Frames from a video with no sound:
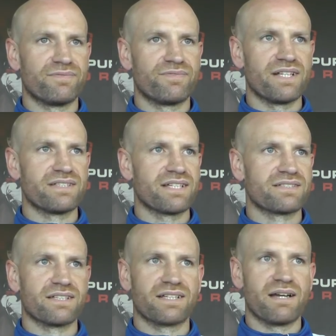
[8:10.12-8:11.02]

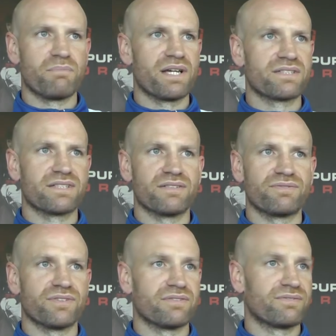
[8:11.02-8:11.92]
Fantastic ambassador
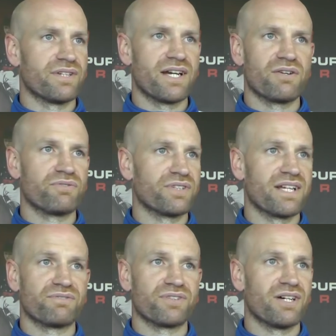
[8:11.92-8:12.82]
for Hereford
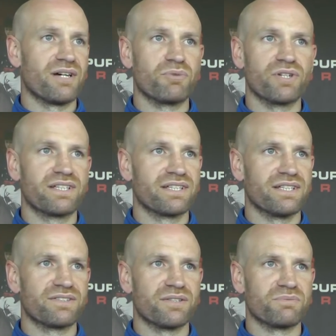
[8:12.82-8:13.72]
and for Hartpury
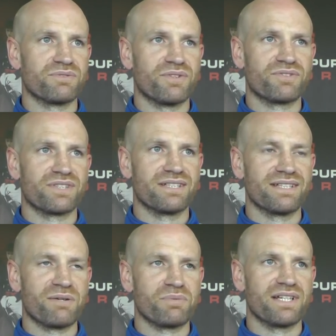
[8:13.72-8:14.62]
in terms of obviously
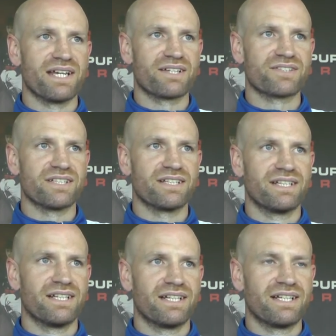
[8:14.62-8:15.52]
now being at Exeter.
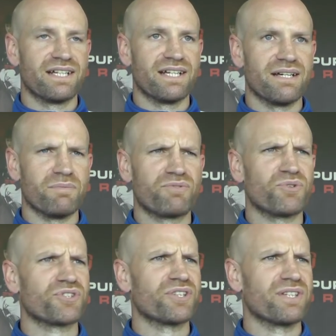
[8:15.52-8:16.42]

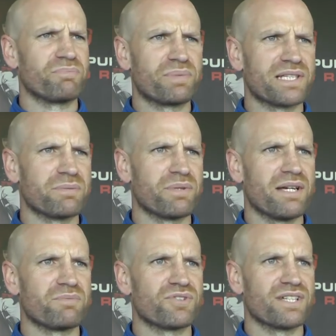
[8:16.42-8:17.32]
Unfortunately, he picked up a
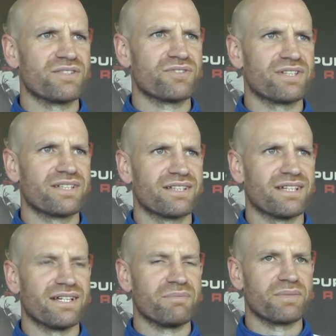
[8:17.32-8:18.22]
hamstring injury
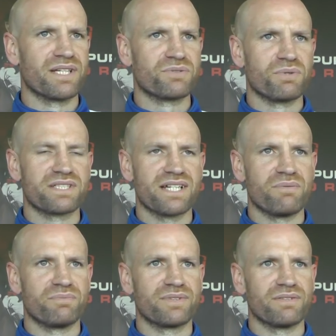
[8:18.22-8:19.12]
against West
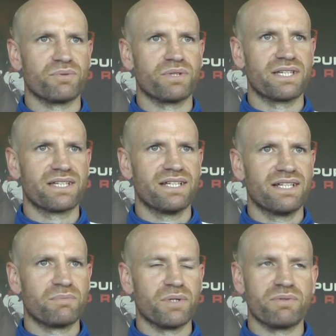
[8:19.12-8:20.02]
Ham the other week.
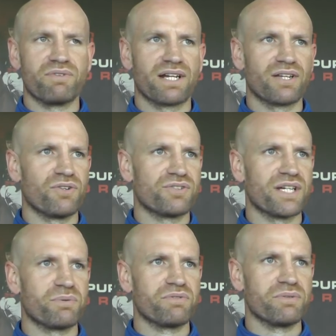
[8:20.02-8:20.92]
But I'm in regular
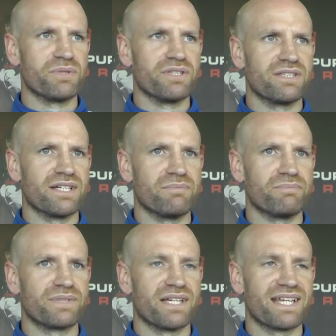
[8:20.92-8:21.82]
contact with him, and
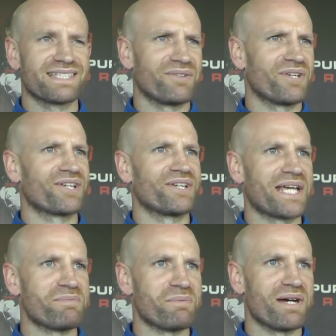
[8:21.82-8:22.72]
yeah, that's how that kind
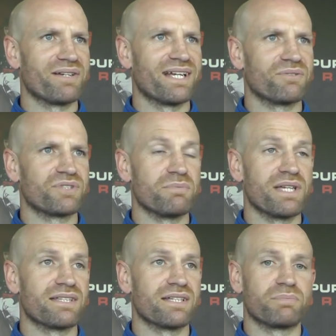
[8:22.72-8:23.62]
of came about and how
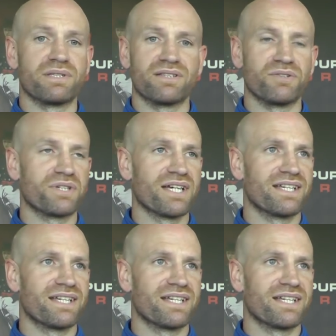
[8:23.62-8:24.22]
Jimmy ended up in the UK.